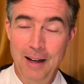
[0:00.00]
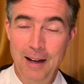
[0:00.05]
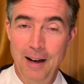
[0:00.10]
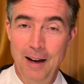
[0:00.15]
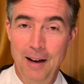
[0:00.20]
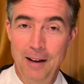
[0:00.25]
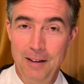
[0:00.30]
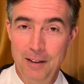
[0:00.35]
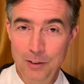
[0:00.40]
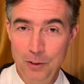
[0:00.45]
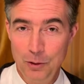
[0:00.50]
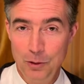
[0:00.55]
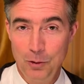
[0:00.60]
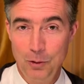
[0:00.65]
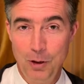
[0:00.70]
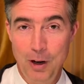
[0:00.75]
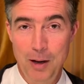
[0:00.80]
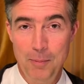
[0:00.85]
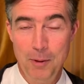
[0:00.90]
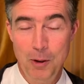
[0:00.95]
on
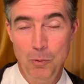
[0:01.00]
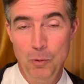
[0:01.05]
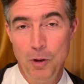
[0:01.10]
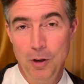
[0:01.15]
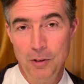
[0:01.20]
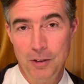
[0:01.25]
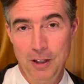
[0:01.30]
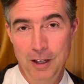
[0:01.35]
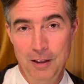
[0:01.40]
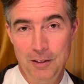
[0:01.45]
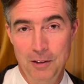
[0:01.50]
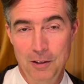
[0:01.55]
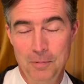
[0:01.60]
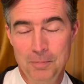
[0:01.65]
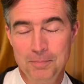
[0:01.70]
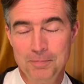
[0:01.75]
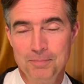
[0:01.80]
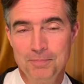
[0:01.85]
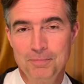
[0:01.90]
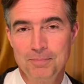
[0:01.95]
Instagram at Walt Keller.
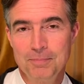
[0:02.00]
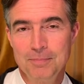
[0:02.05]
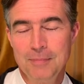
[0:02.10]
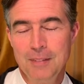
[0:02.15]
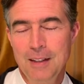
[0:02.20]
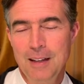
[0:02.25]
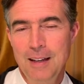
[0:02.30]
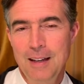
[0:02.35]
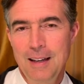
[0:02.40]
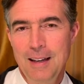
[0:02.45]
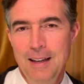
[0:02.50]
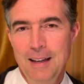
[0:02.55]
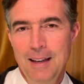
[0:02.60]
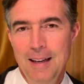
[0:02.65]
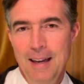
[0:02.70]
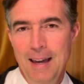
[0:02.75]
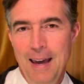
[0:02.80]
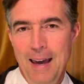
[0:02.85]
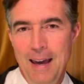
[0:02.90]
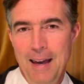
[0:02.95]

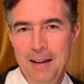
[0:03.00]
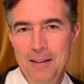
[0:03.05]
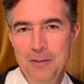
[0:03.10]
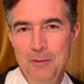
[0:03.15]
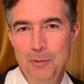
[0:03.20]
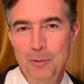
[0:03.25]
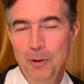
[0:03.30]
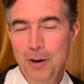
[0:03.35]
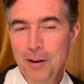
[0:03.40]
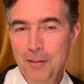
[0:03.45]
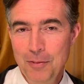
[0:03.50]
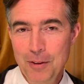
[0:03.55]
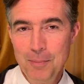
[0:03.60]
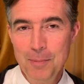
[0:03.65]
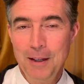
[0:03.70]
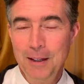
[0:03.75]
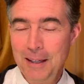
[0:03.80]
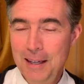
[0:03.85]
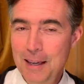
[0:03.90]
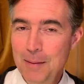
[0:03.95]
And one of them
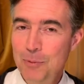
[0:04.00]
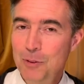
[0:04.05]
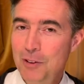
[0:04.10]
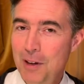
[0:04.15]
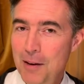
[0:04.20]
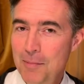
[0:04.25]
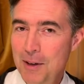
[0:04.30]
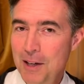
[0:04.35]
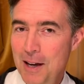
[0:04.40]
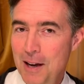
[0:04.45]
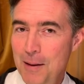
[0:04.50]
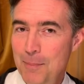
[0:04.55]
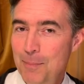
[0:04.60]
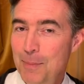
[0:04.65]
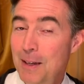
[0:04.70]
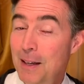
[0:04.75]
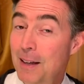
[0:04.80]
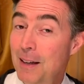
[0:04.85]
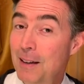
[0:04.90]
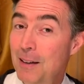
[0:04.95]
that keeps coming up
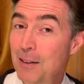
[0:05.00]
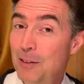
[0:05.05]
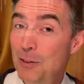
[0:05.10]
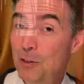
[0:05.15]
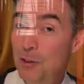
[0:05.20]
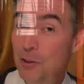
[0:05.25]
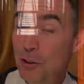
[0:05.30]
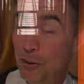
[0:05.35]
is